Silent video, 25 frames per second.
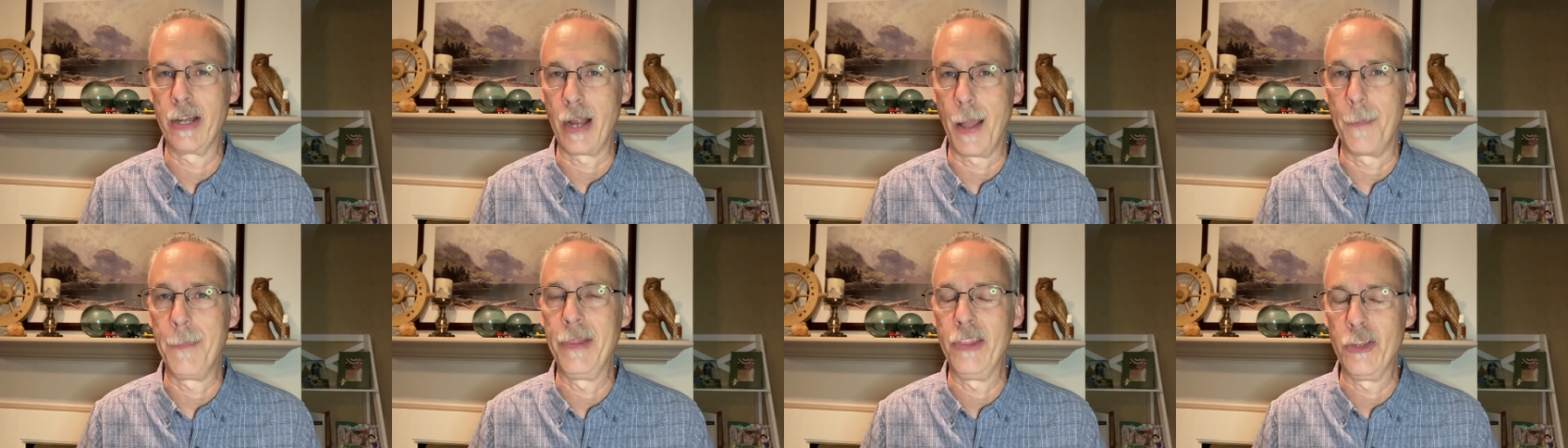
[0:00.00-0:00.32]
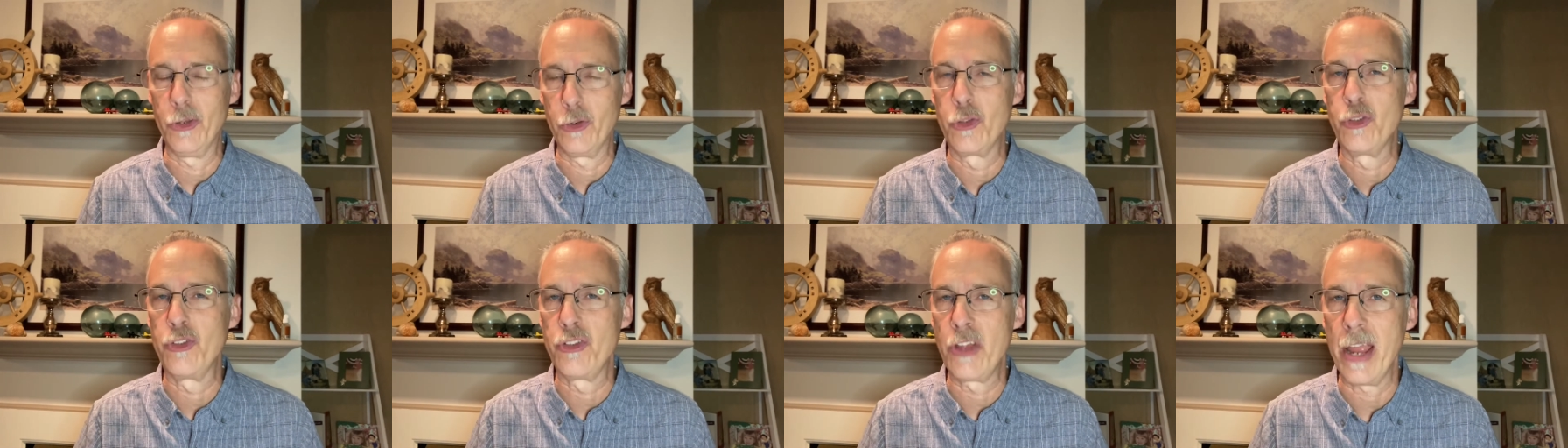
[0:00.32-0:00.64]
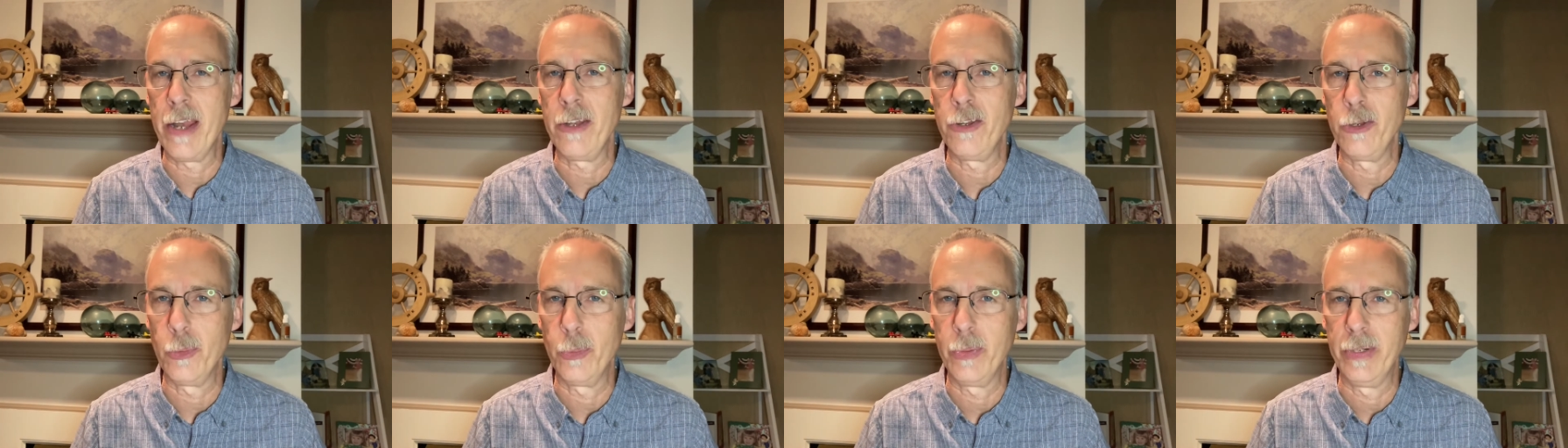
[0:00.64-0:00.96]
I mean, there's
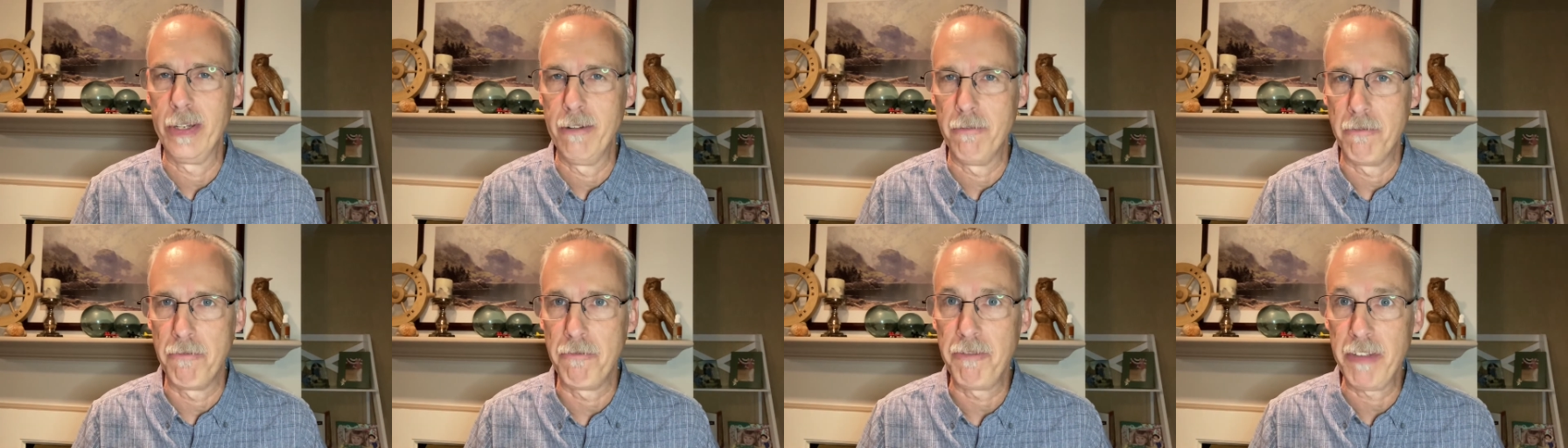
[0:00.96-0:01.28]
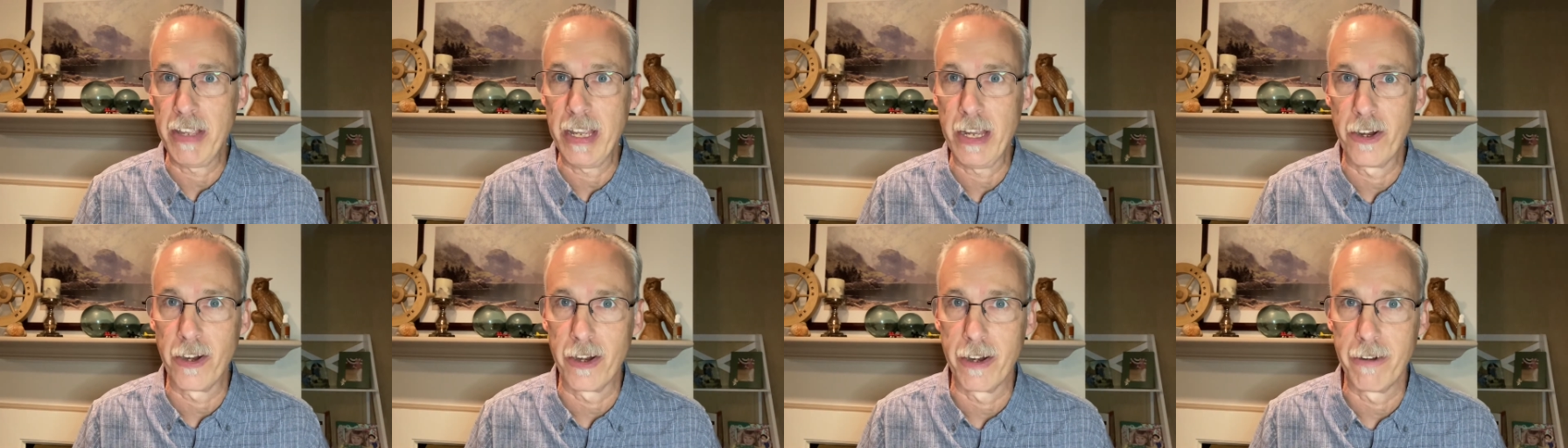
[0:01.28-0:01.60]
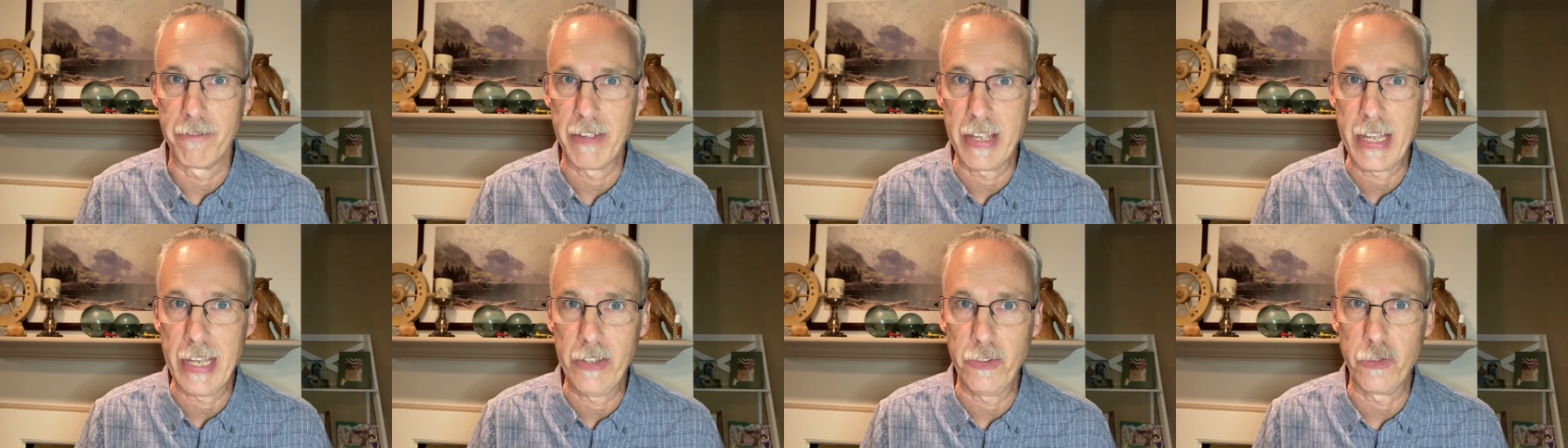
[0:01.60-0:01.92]
genuine fear
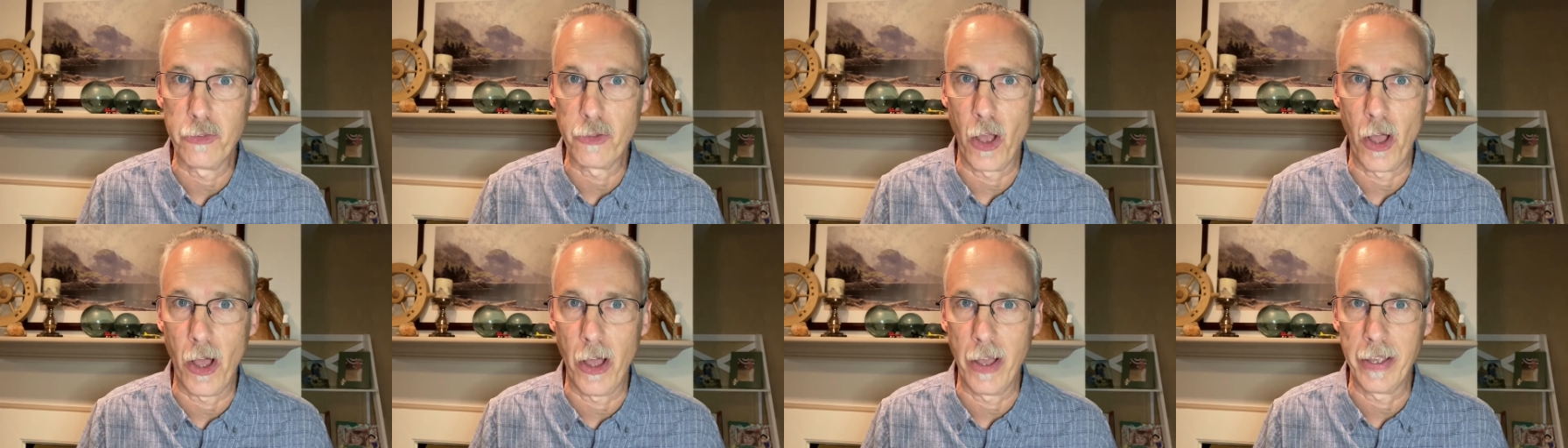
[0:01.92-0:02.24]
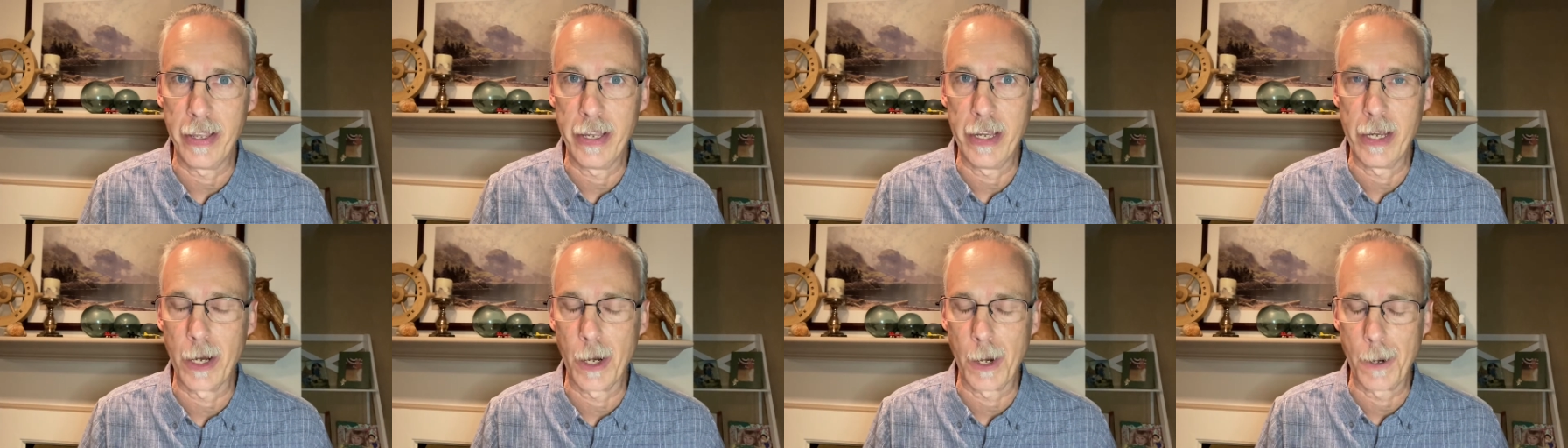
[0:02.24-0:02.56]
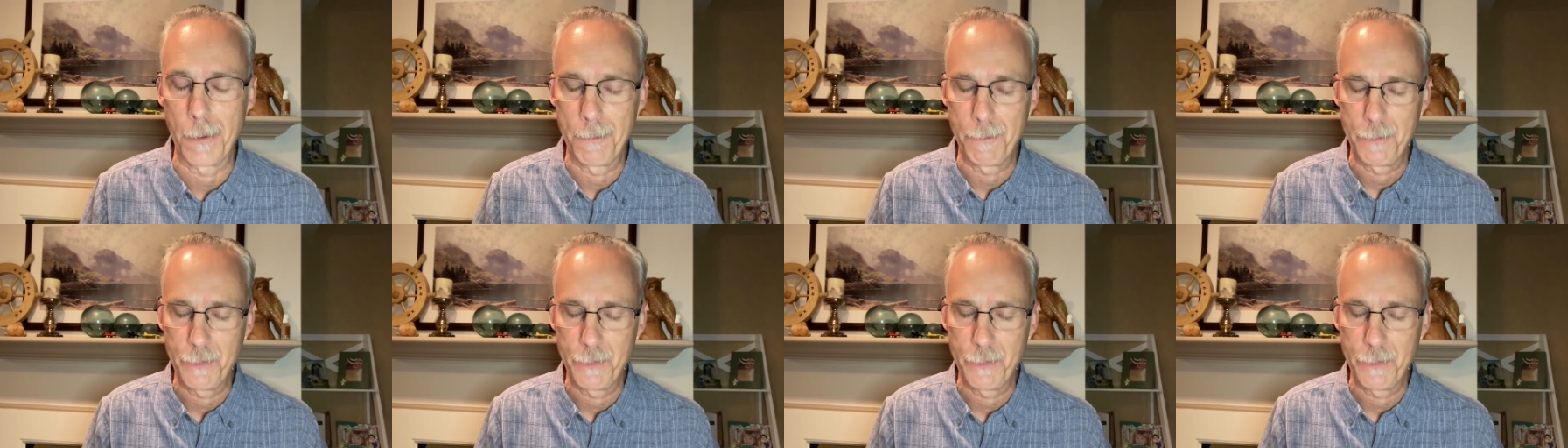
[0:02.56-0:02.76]
of Esau here.